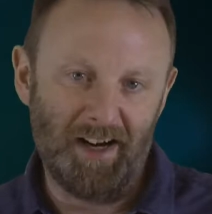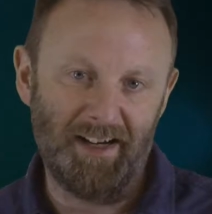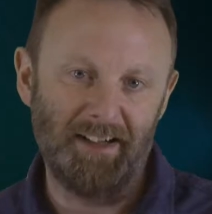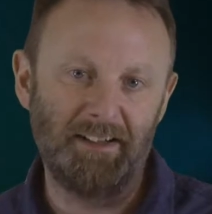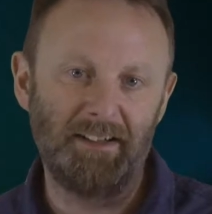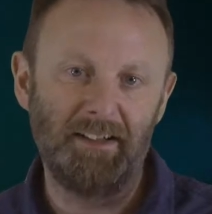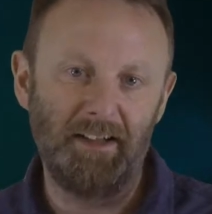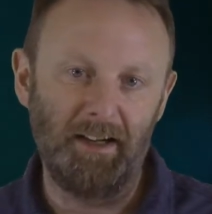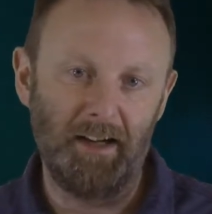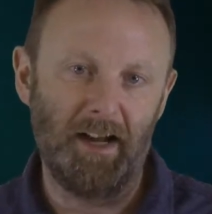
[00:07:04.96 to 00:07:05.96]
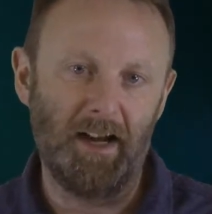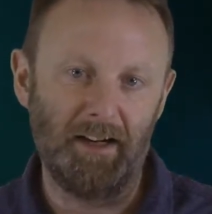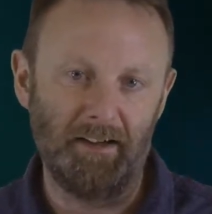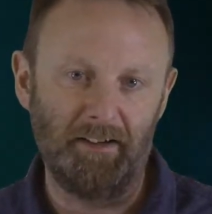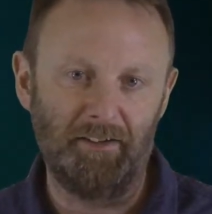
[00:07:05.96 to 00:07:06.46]
hand in
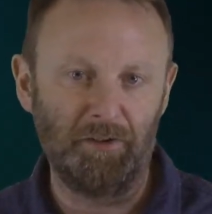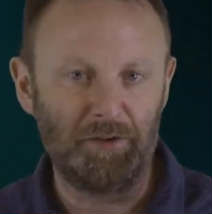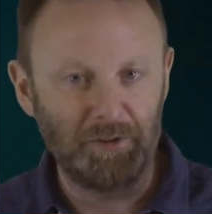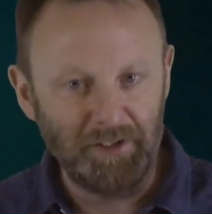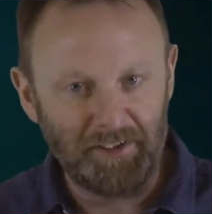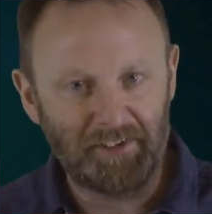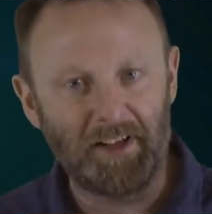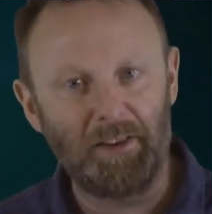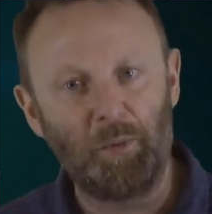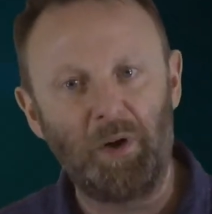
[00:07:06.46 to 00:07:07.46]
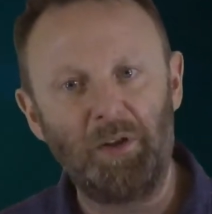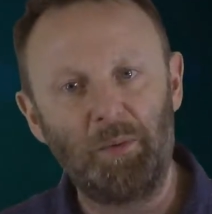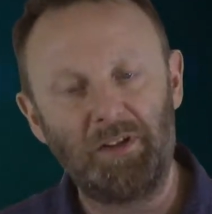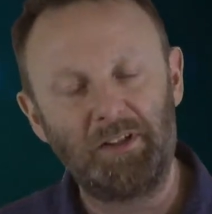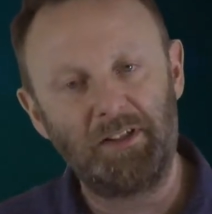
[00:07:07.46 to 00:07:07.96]
hand. So to understand the way
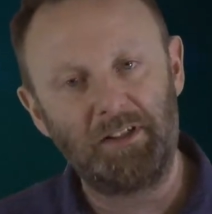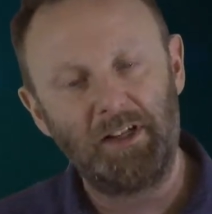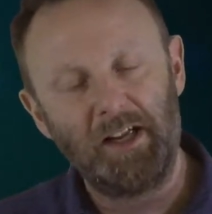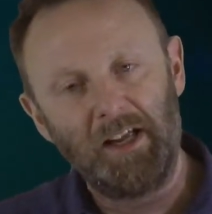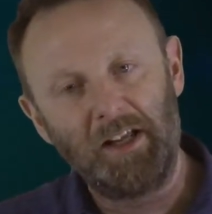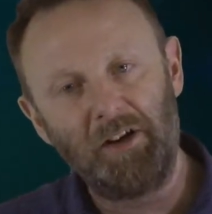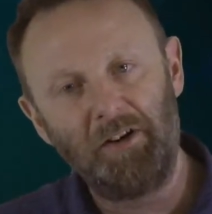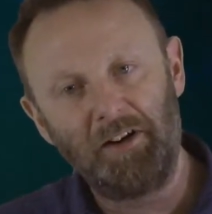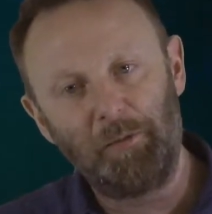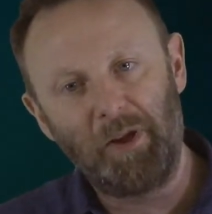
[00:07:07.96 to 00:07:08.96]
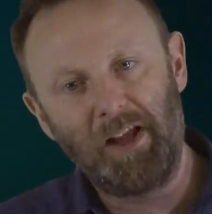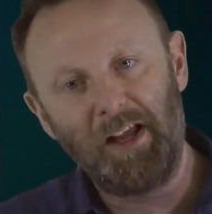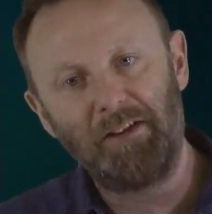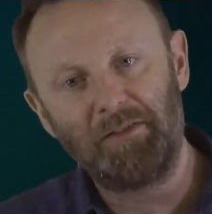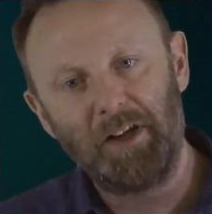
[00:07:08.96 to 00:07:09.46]
that unions
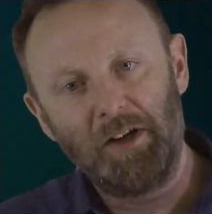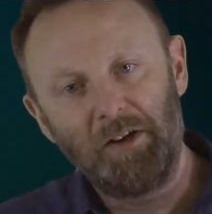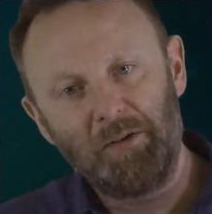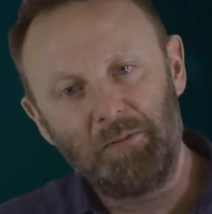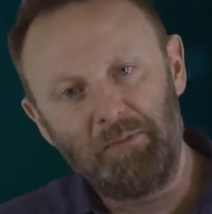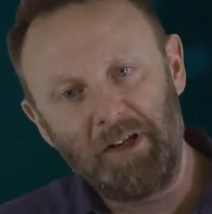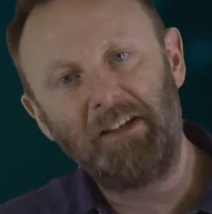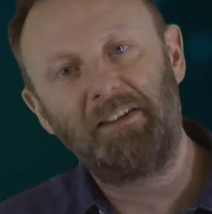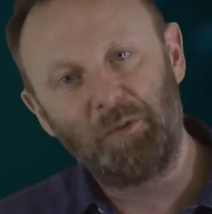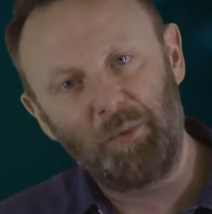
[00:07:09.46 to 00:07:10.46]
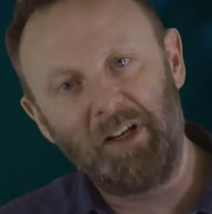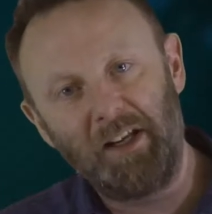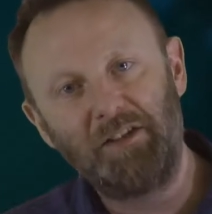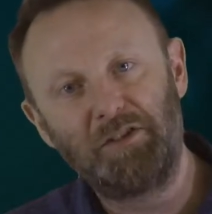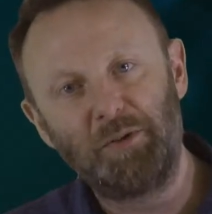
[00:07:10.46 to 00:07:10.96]
behave means that we
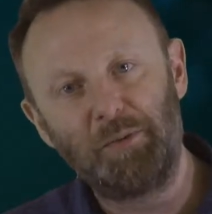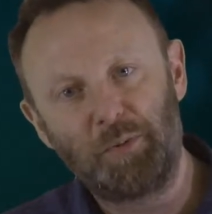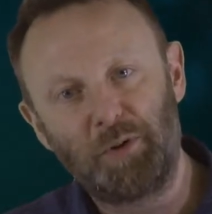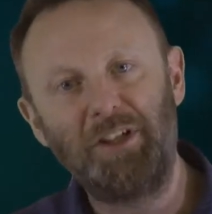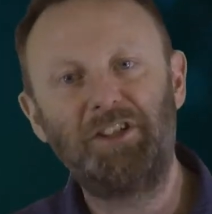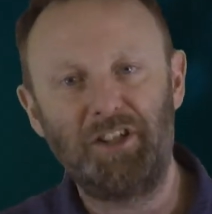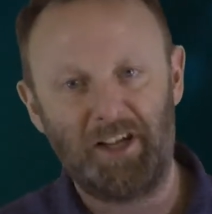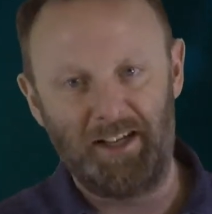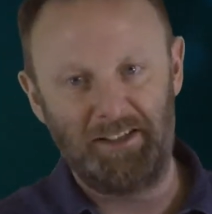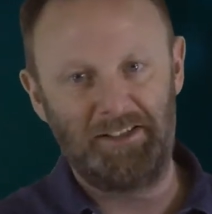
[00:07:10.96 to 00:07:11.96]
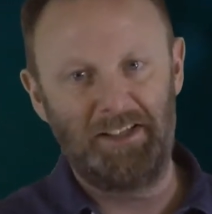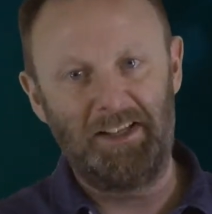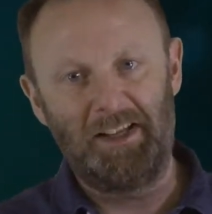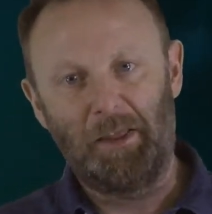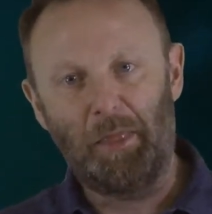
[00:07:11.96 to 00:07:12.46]
need to appreciate
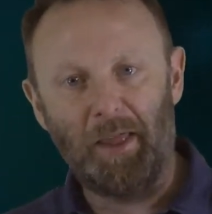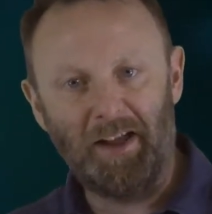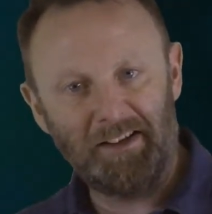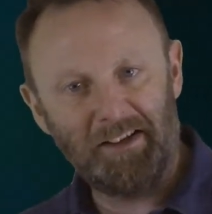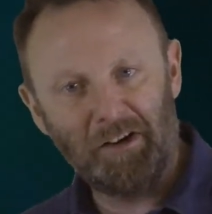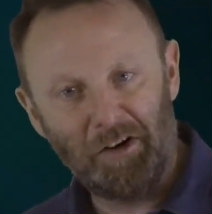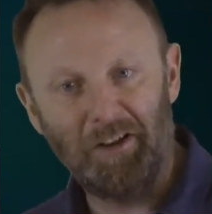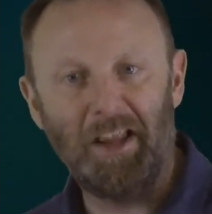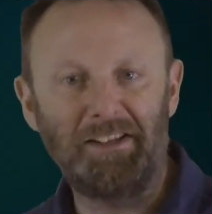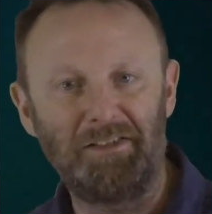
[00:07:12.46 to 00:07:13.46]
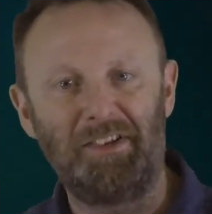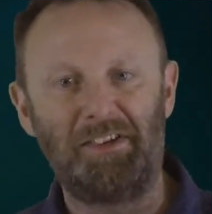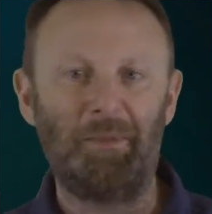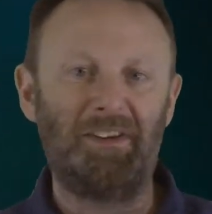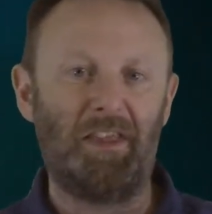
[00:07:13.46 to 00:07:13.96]
that
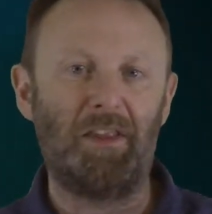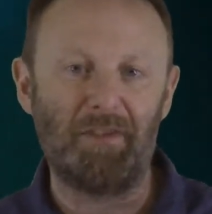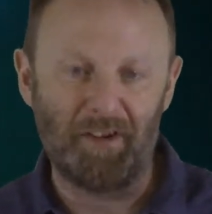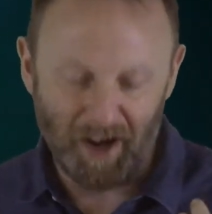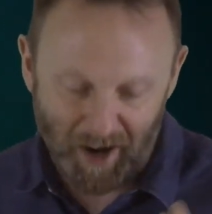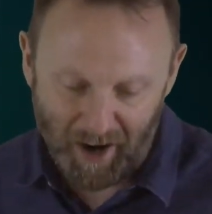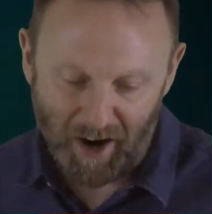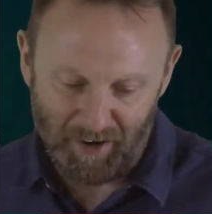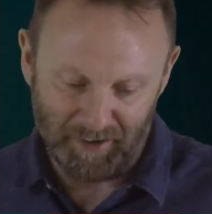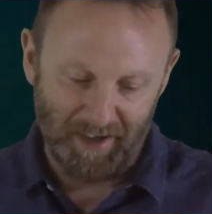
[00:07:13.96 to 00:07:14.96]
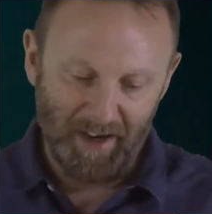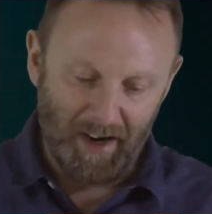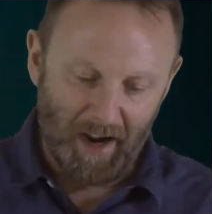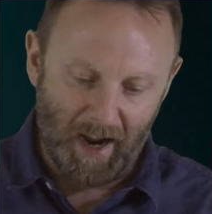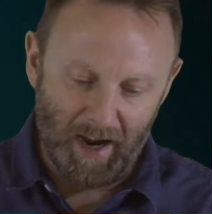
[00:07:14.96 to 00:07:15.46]
collectivism is at the very heart
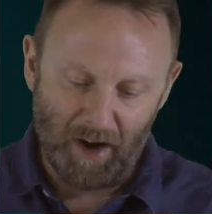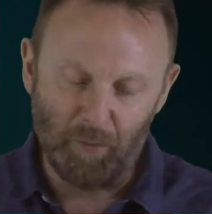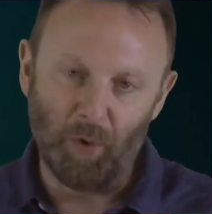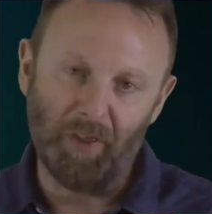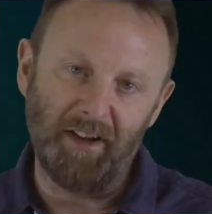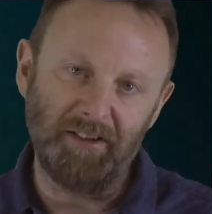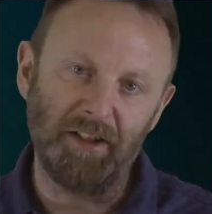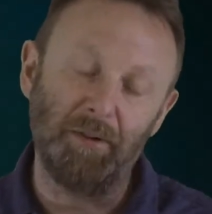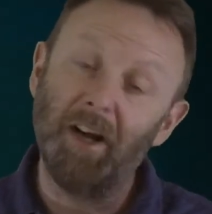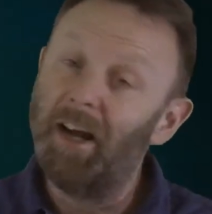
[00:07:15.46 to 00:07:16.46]
of what they do.